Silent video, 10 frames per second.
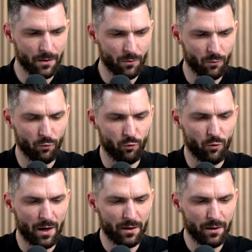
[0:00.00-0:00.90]

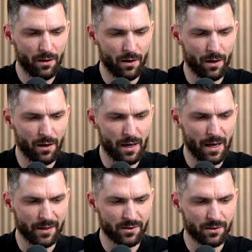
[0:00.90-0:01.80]
one
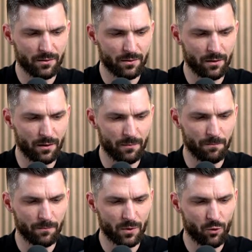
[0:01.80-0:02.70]
last
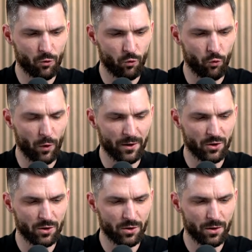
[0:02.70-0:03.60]

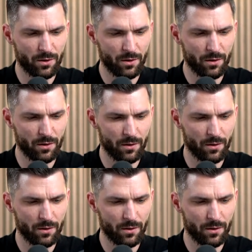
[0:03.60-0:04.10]
question.